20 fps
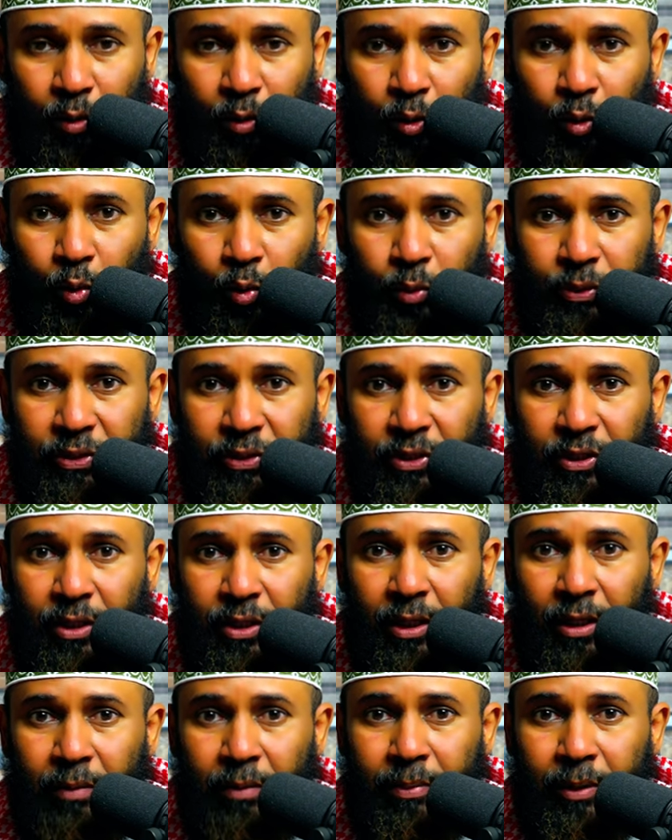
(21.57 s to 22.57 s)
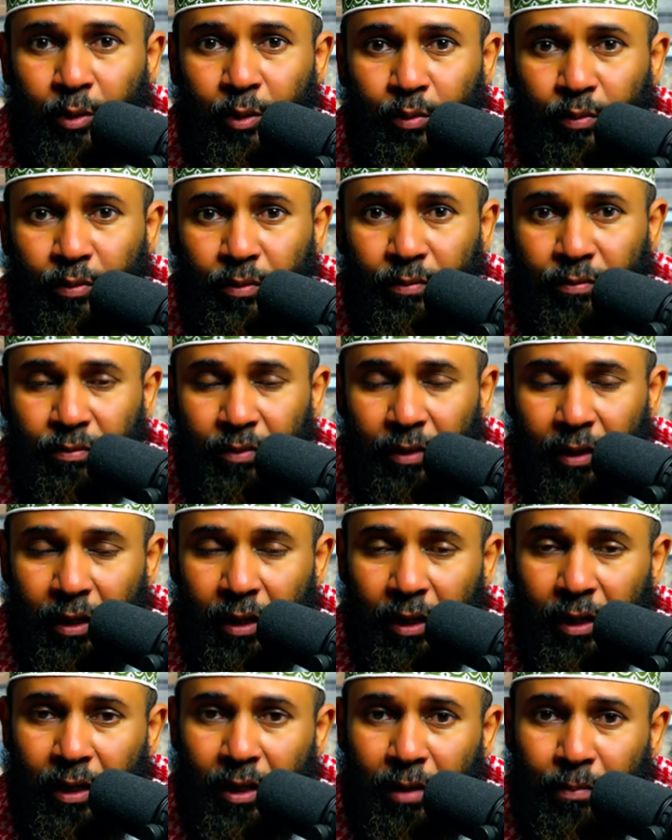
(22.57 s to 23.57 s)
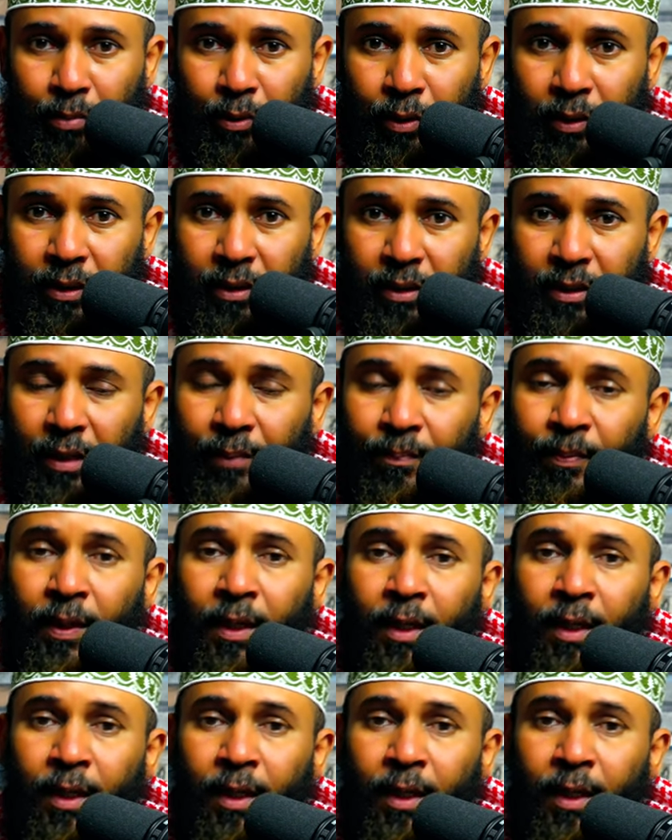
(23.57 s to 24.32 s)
always, inshallah, by the will of Allah, Rabbul Izzah.